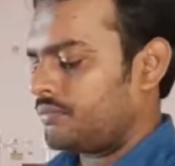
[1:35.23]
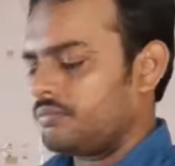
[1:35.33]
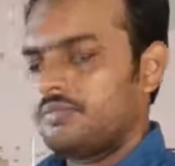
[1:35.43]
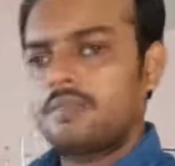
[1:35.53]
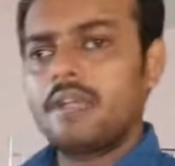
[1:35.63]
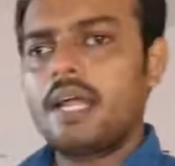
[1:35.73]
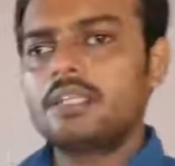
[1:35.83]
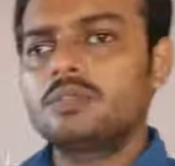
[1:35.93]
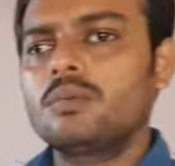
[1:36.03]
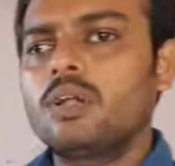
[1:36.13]
we will add
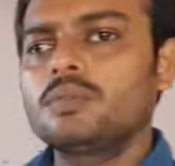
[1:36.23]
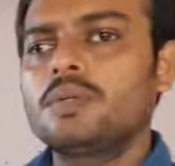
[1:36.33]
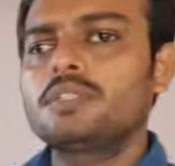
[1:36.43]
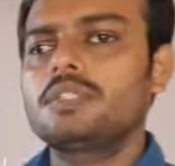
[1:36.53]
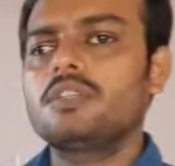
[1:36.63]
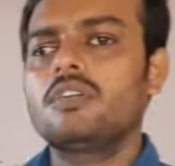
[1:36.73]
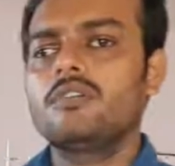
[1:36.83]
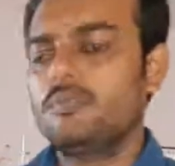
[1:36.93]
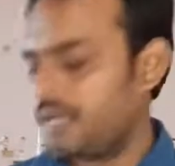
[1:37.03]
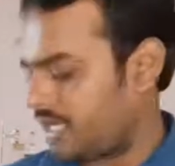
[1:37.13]
small quantity
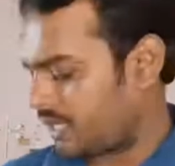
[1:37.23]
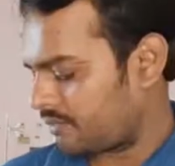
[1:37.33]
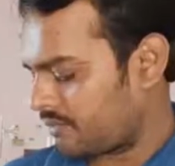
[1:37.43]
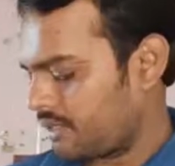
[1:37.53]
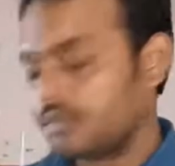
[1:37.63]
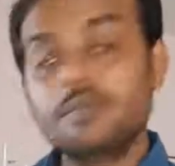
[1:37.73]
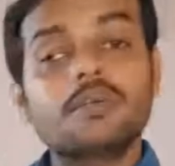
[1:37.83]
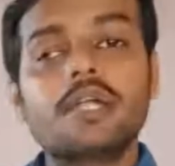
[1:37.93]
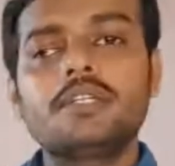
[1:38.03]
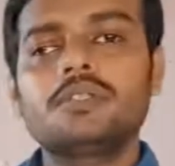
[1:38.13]
of barium
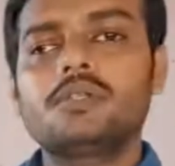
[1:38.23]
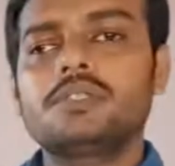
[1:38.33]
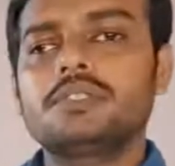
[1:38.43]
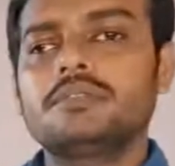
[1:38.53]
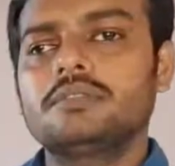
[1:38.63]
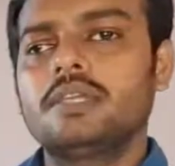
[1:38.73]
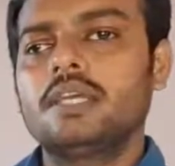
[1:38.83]
chloride solution.